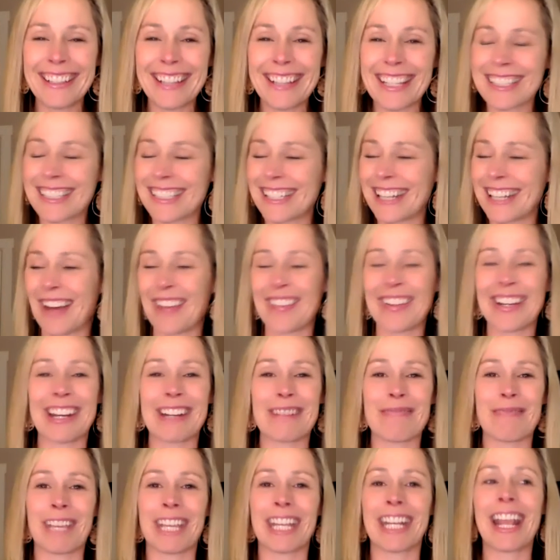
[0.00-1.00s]
That's not what
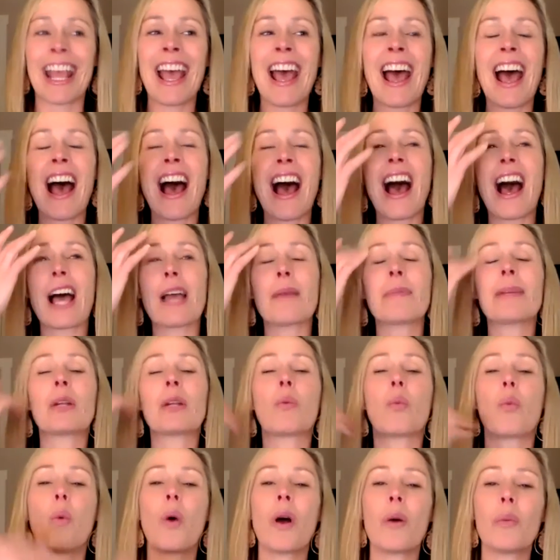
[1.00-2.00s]
I mean. I
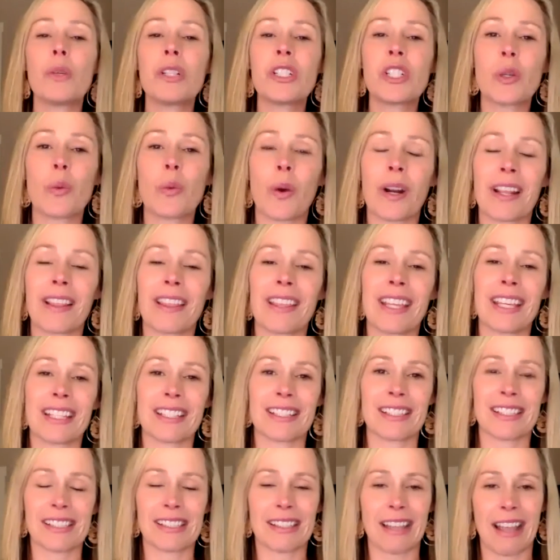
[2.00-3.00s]
mean, what would you want to think
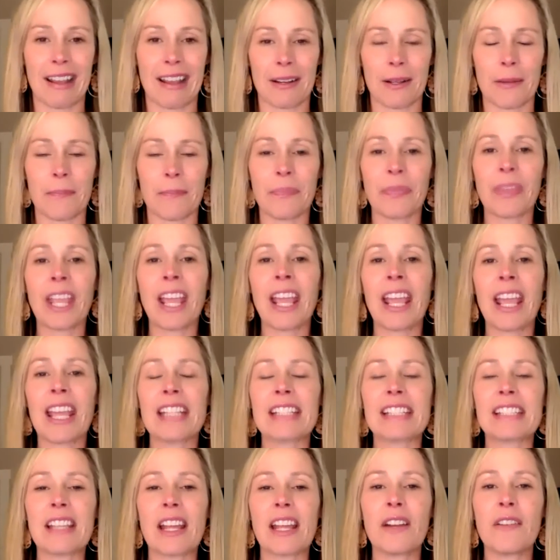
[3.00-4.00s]
instead?
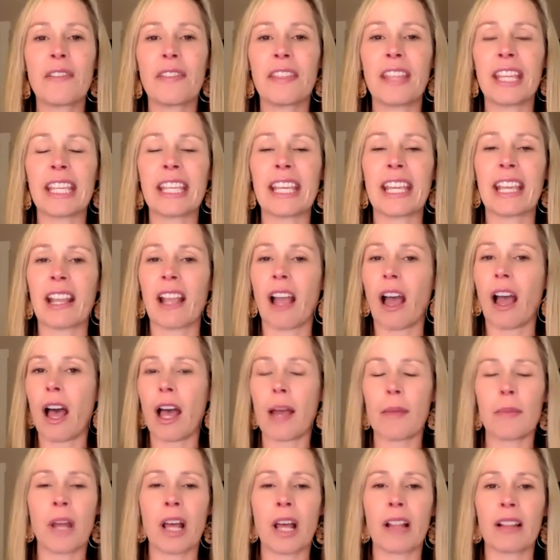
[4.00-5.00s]
Instead of thinking,
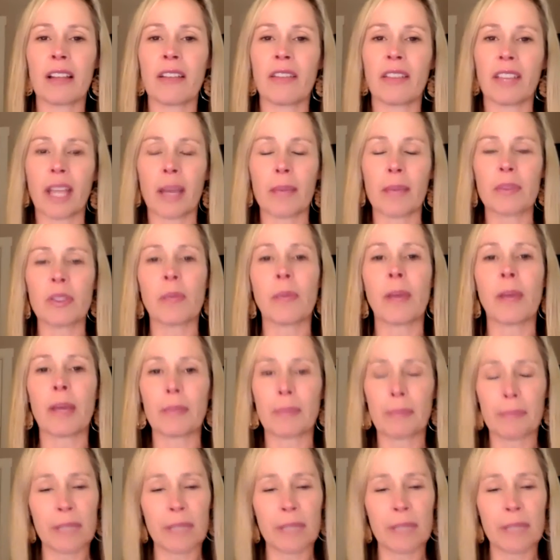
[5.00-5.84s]
I'm not living up to my